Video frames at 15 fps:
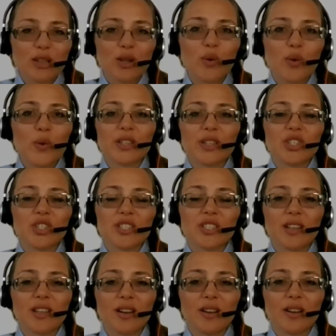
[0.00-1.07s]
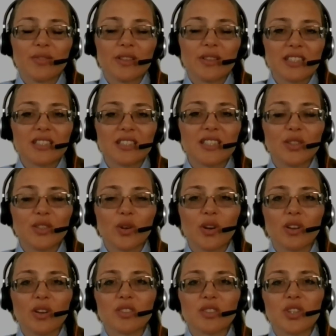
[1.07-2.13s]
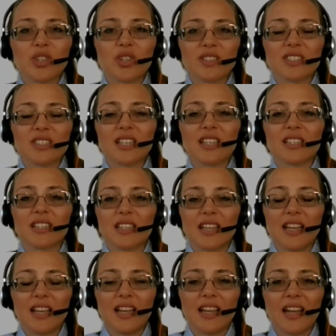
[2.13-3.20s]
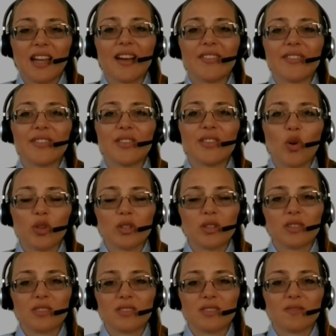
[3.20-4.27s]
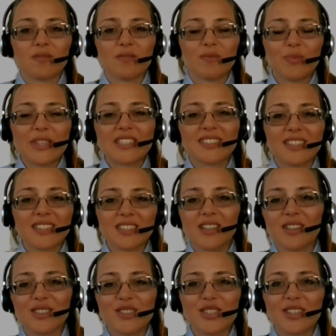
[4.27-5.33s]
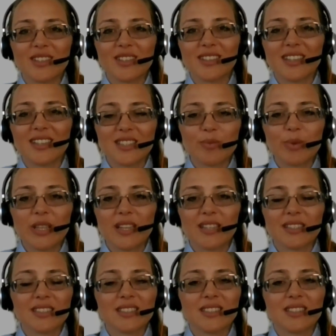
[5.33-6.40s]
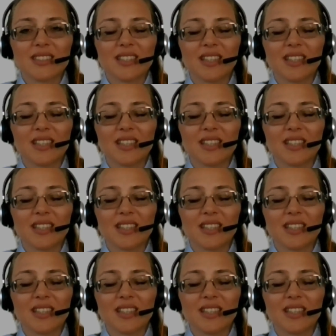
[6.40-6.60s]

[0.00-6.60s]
lower register of Latino cultures that have not business culture experience.